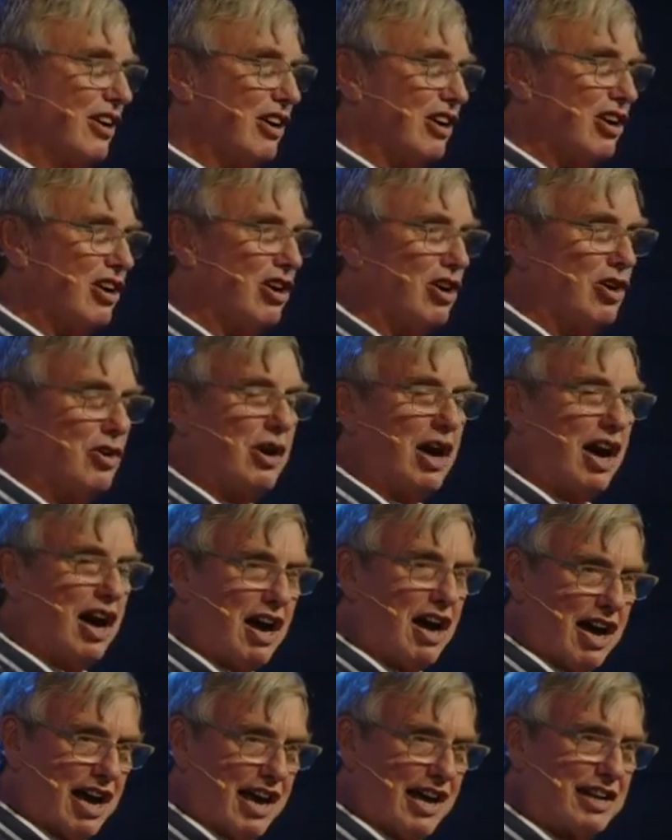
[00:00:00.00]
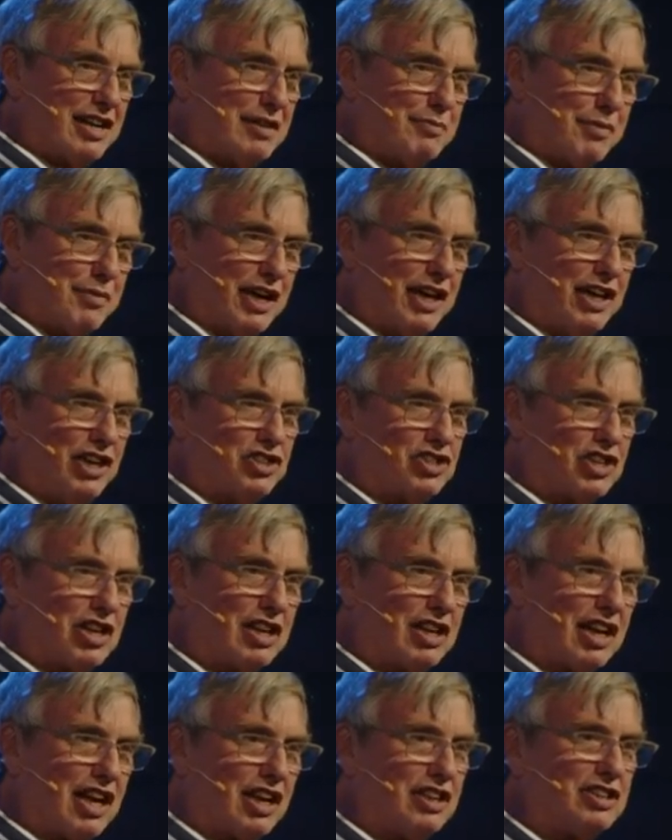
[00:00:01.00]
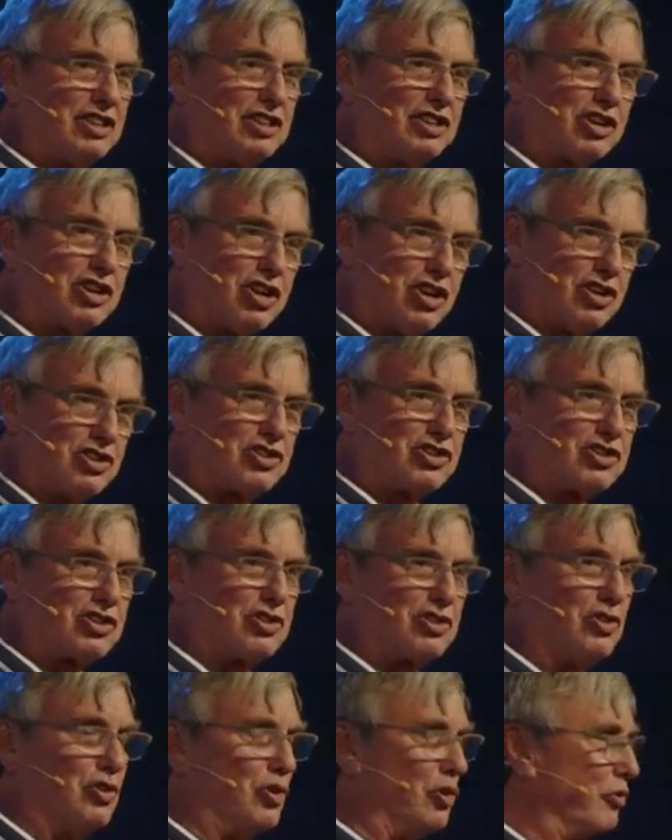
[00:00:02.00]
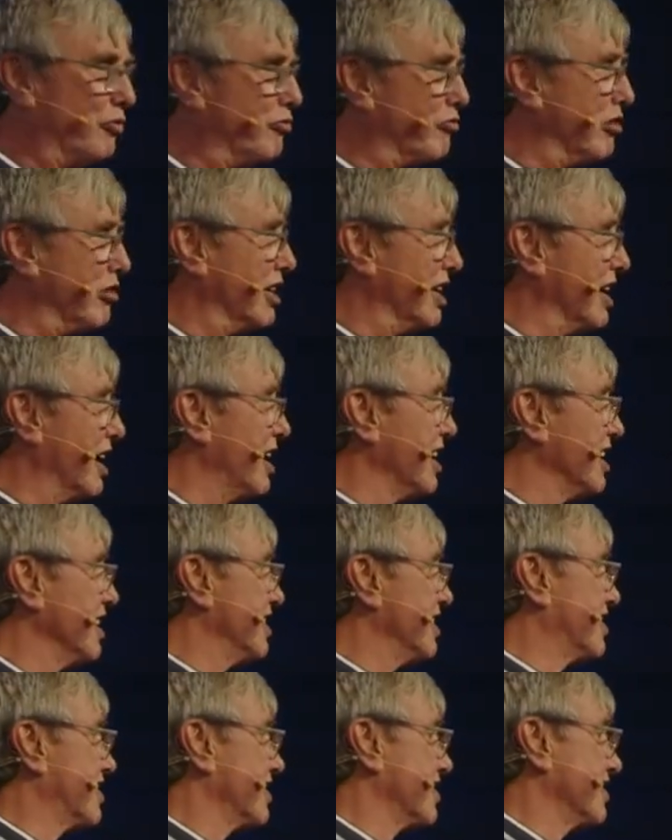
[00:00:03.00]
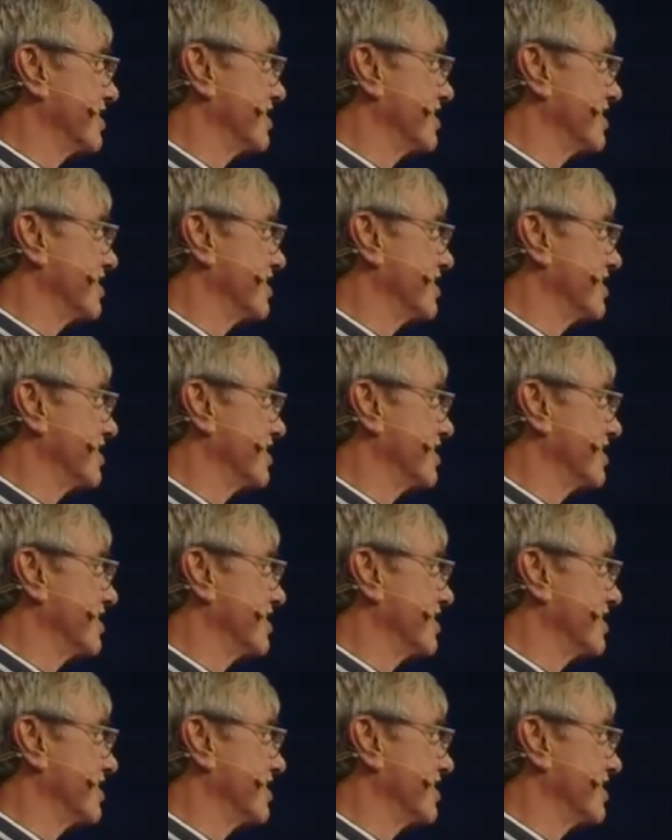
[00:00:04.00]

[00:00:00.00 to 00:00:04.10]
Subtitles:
who hired a major London concert hall for a night.